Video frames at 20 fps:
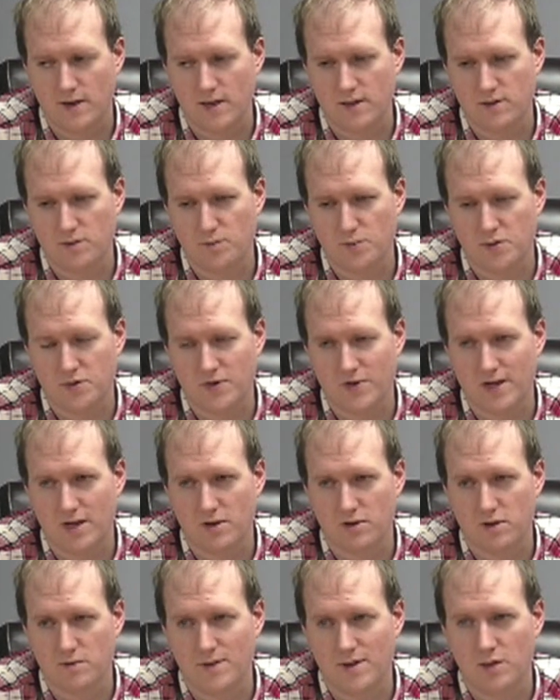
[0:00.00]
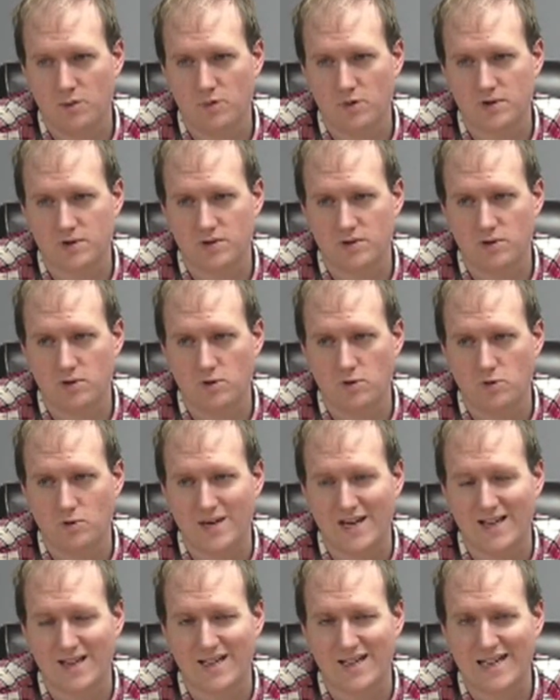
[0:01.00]
and Personnel Committee was to
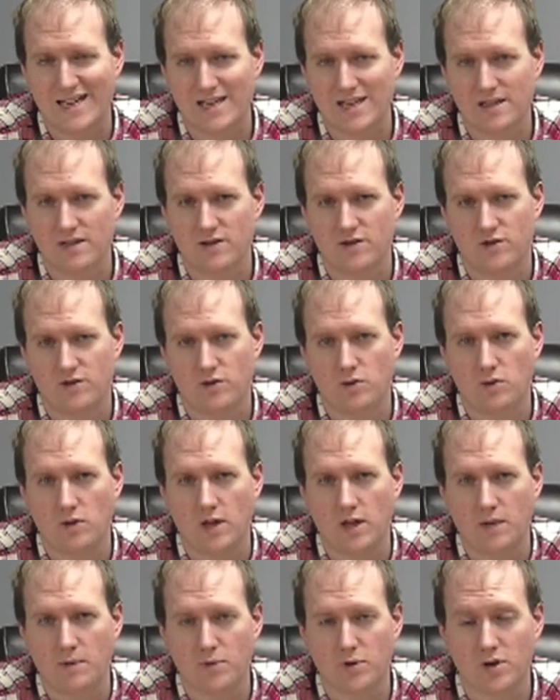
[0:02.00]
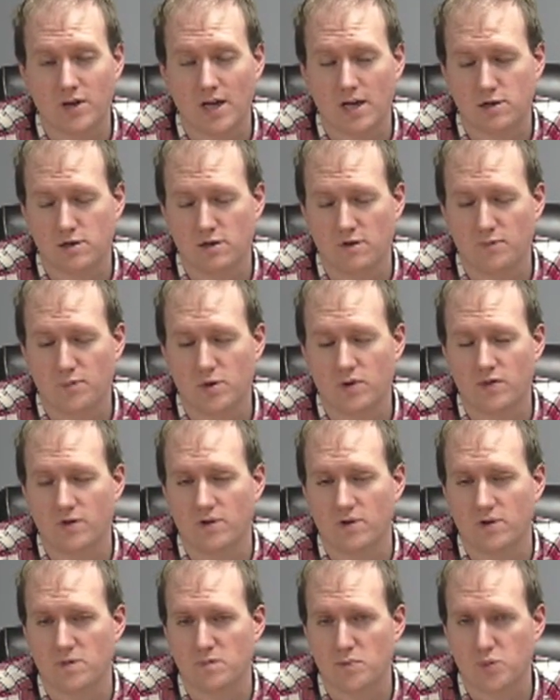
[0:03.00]
delegate this to the Protection of
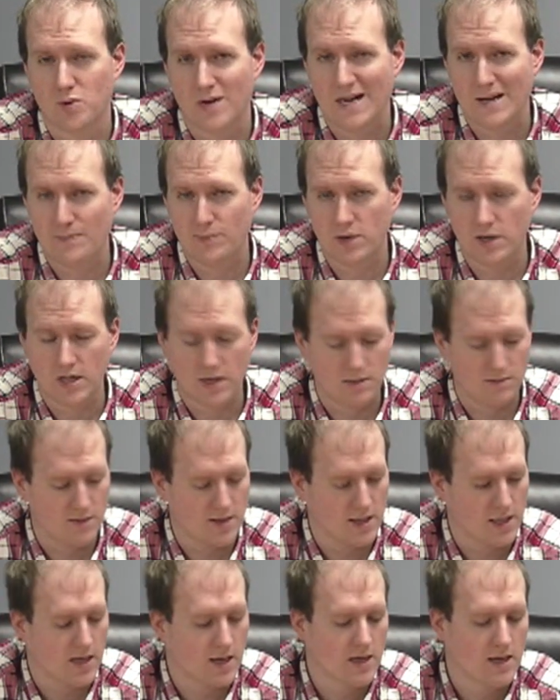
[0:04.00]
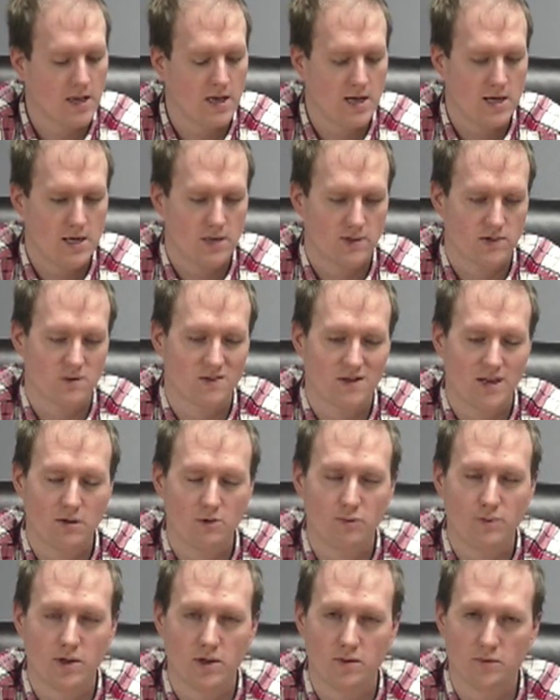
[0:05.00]
Persons and Property Committee, so they
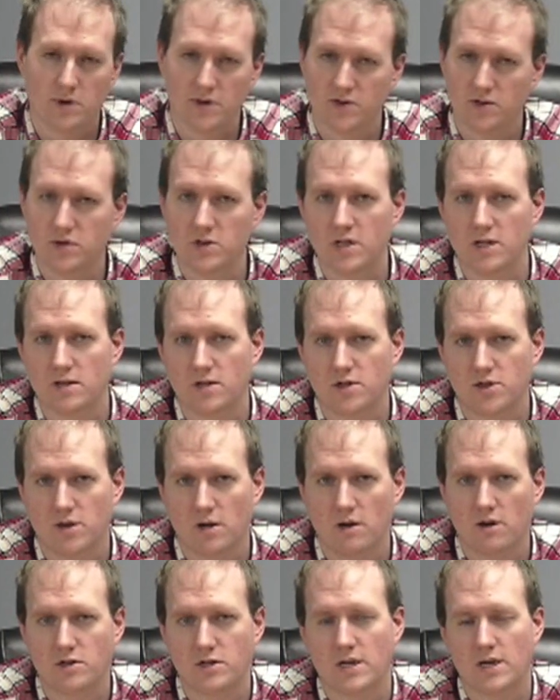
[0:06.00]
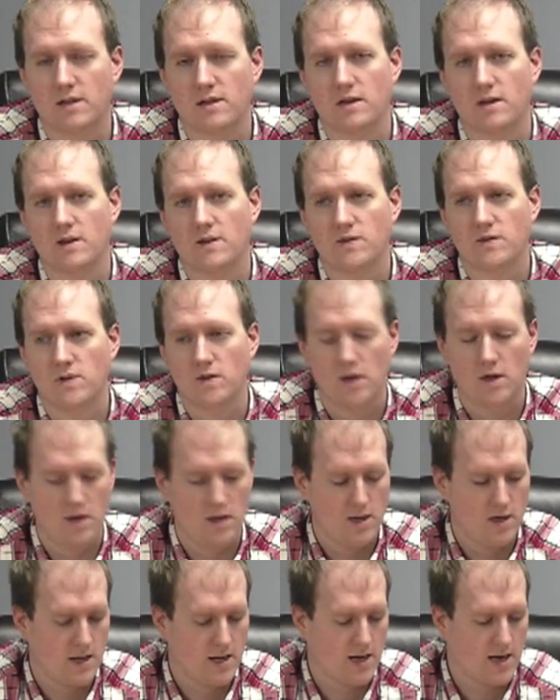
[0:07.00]
will be the ones leading the charge on this
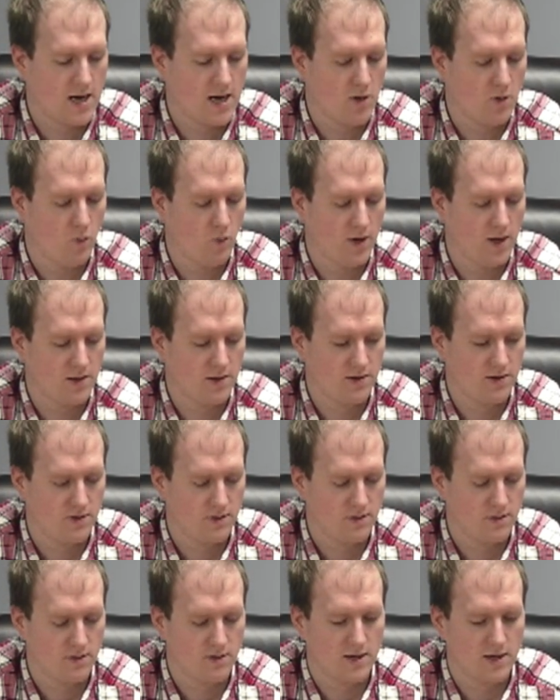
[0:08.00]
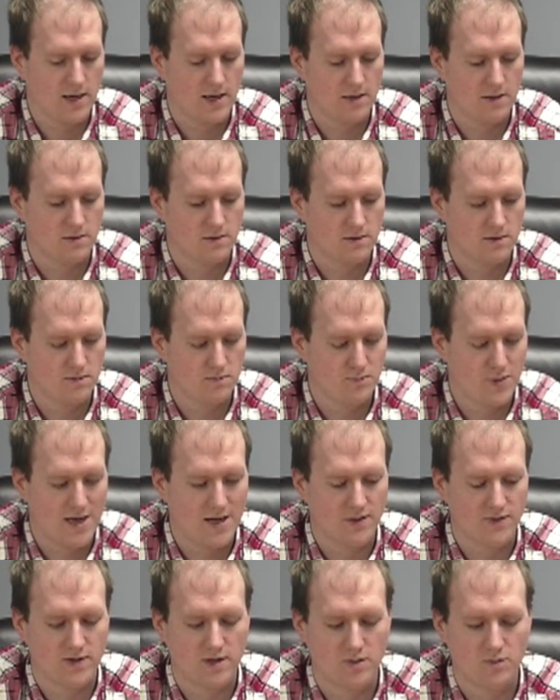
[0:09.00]
with
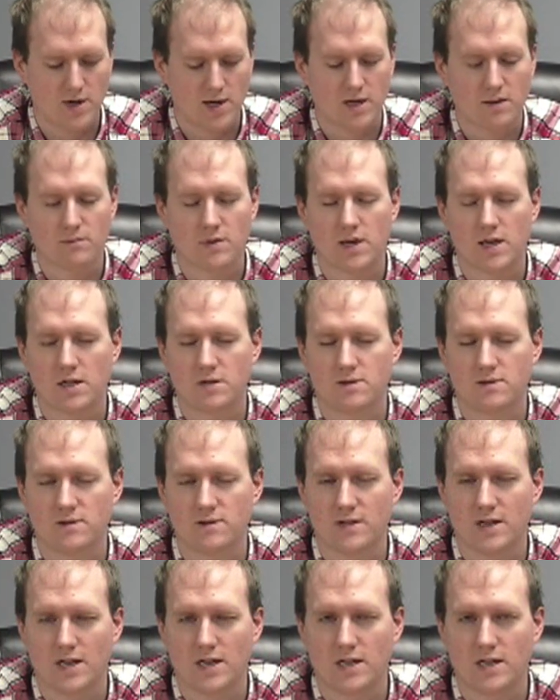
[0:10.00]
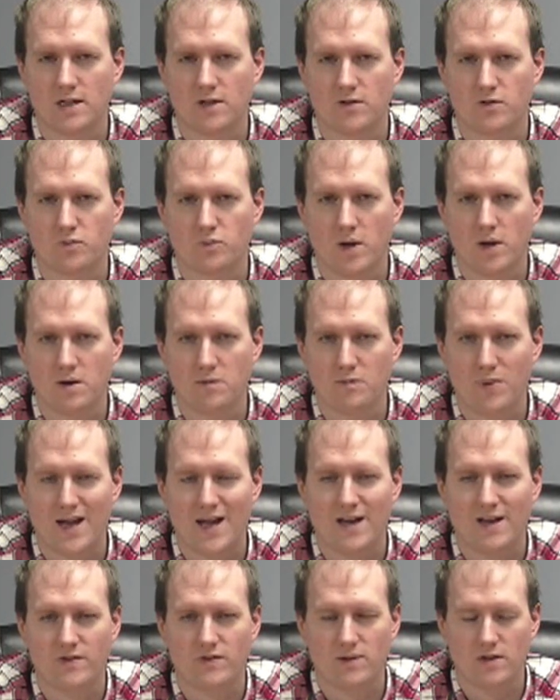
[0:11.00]
policy recommendations and ideas run
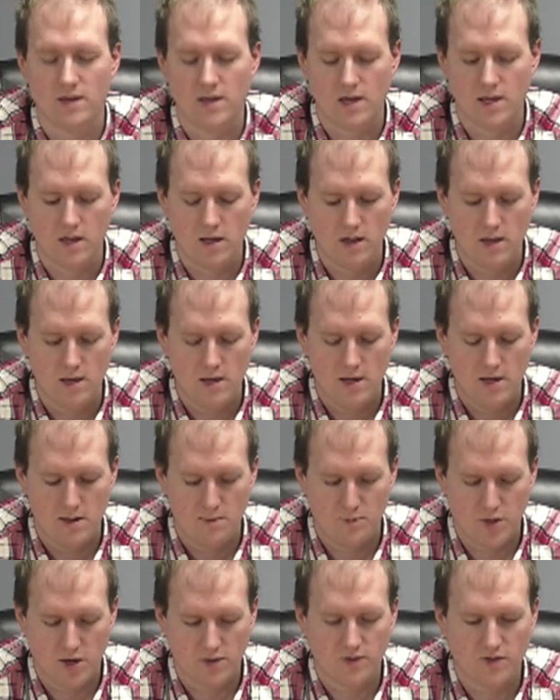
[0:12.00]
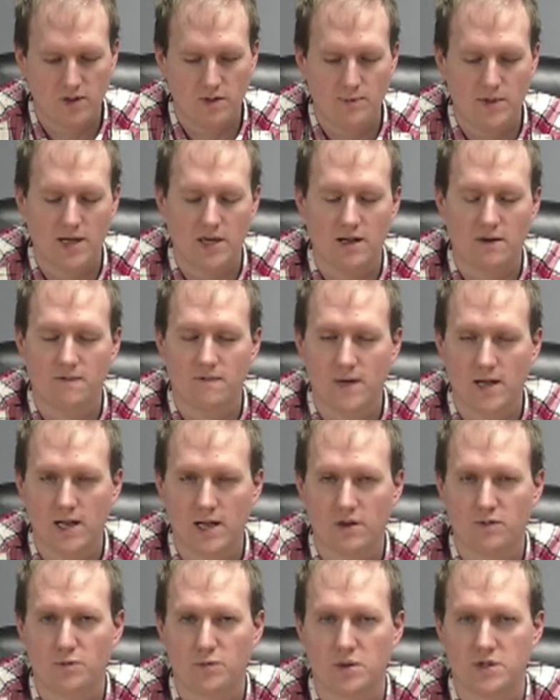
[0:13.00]
past the Parks Committee and
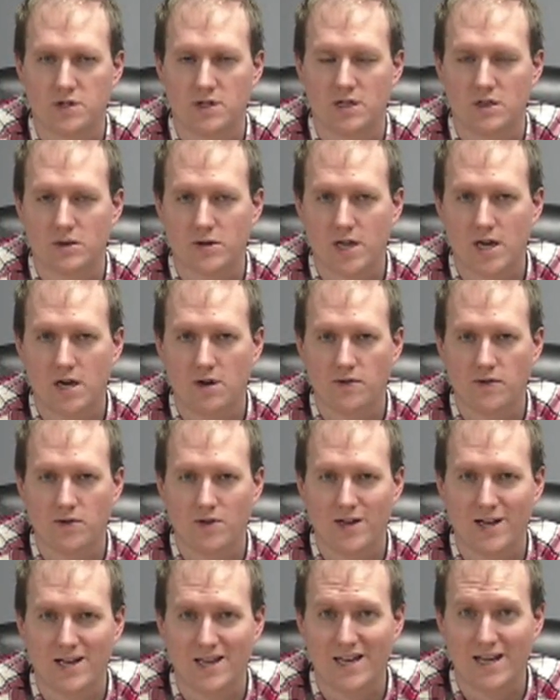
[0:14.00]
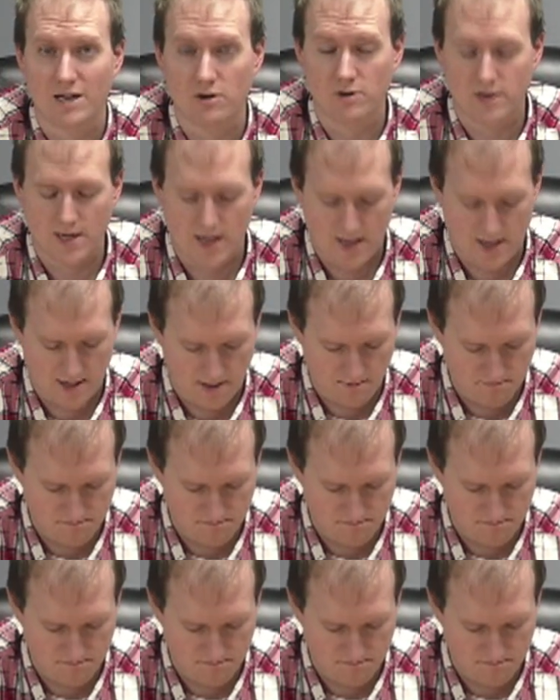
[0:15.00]
Finance and Personnel and Council at a later time.